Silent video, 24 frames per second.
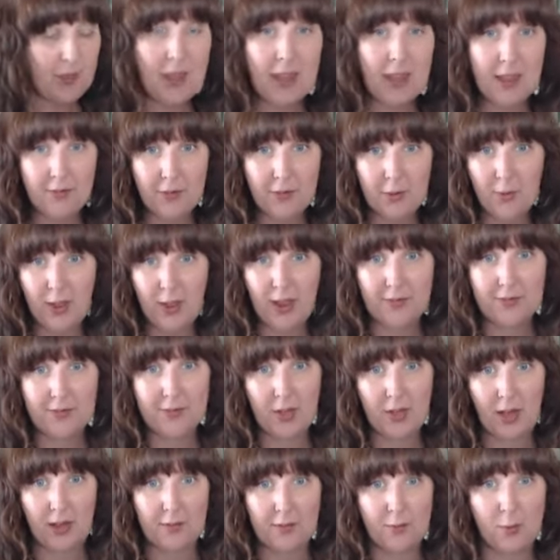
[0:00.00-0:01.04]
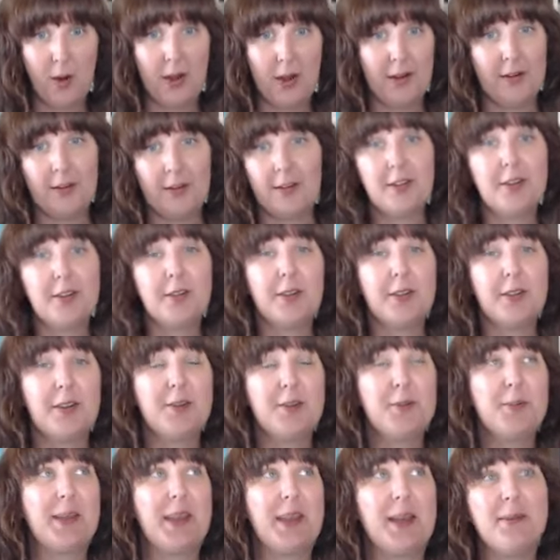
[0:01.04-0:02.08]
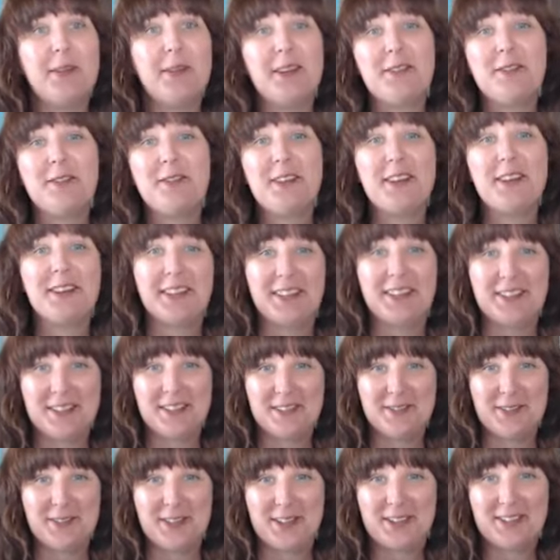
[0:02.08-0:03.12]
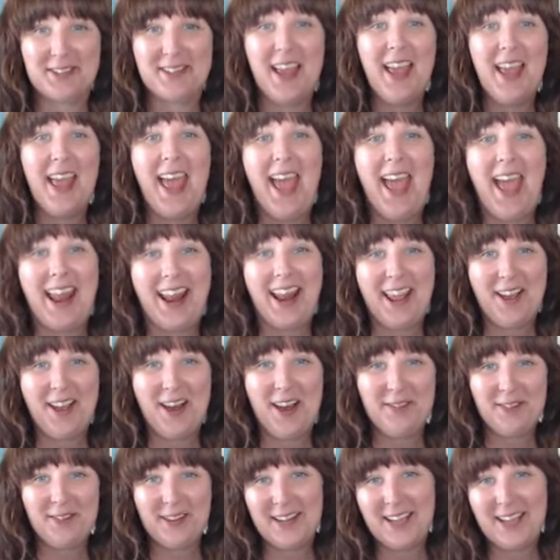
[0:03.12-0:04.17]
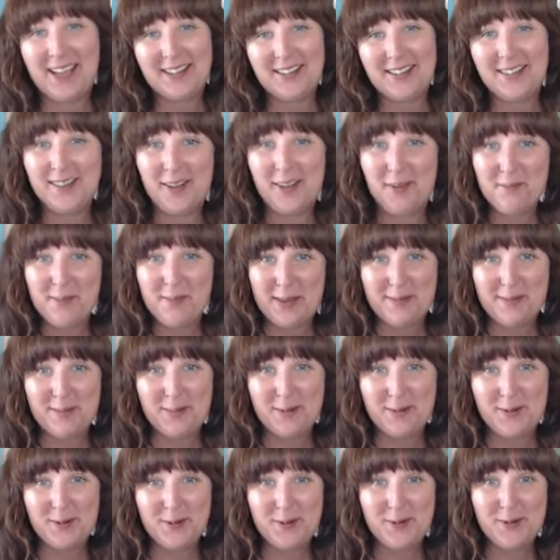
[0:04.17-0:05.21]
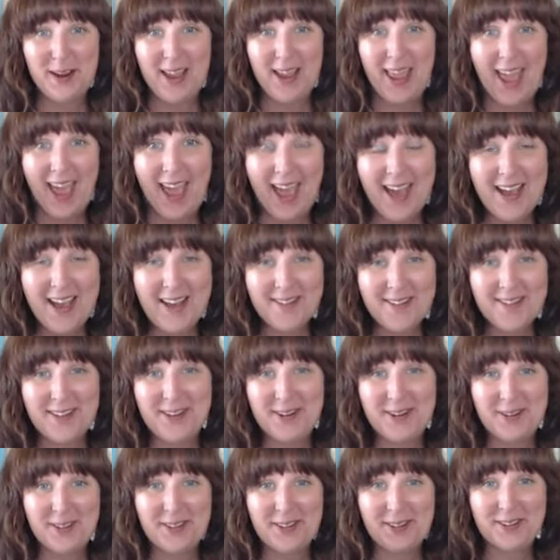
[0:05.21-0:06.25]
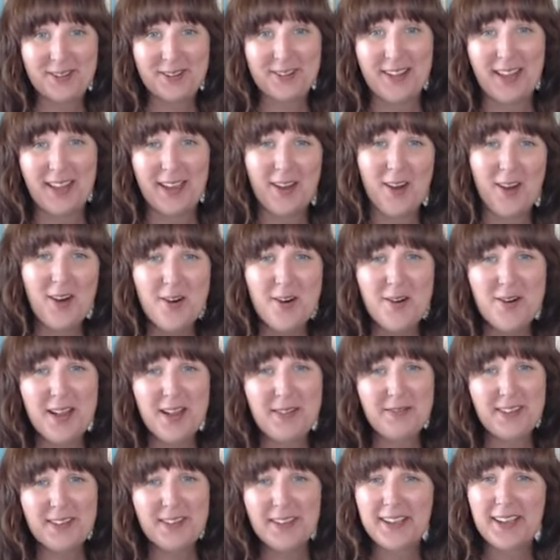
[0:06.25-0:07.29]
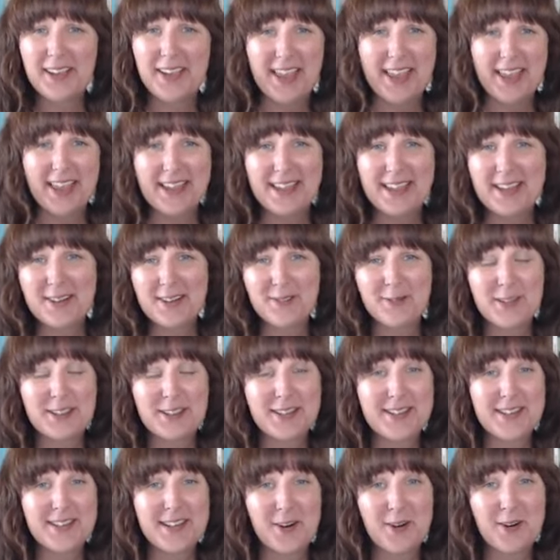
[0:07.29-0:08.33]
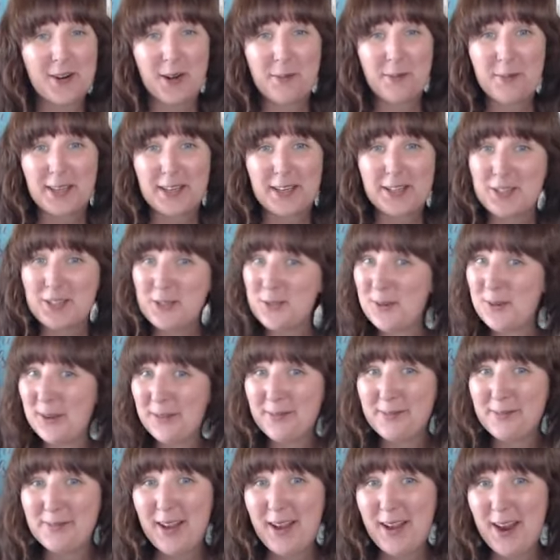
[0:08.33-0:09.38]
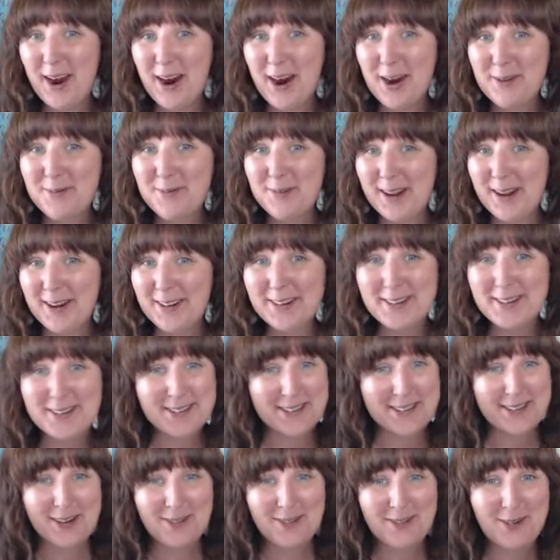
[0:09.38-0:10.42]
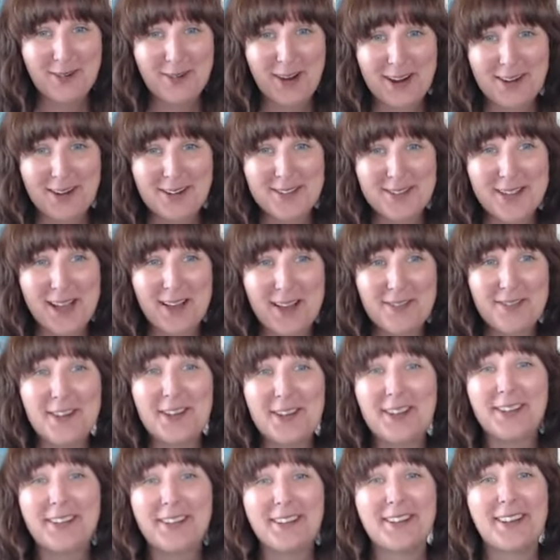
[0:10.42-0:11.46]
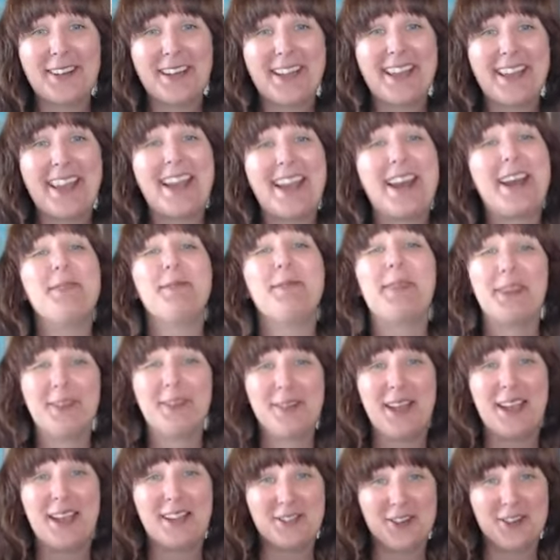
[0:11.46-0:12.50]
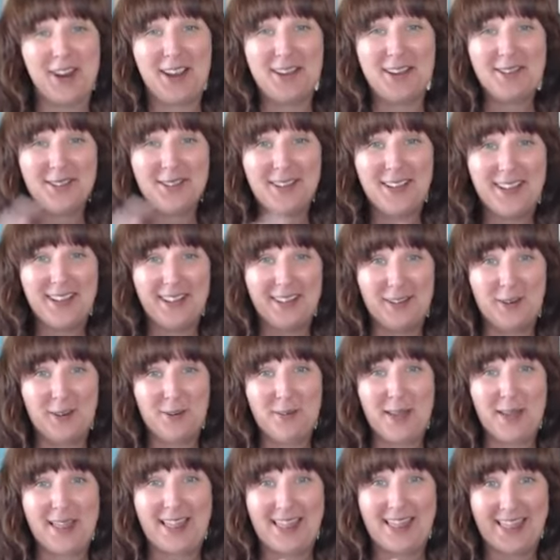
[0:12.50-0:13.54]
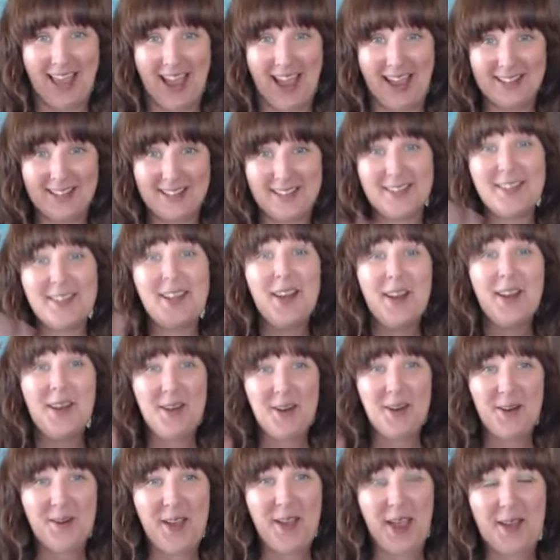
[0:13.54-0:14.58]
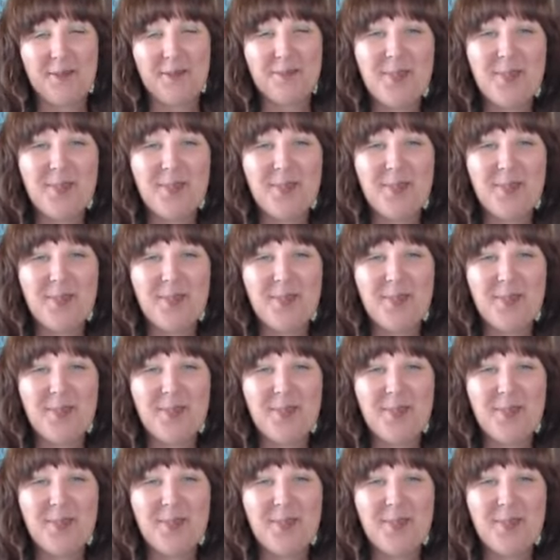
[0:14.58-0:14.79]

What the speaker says: if you have soft water. You'll be able to feel a difference. And I often get some people who have, there's like, oh, I feel like I can't get it rinsed out. And I'm like, do you have hard water? Do you have a water softener? And they're like, yeah. I'm like, okay, try using a little bit less. Okay,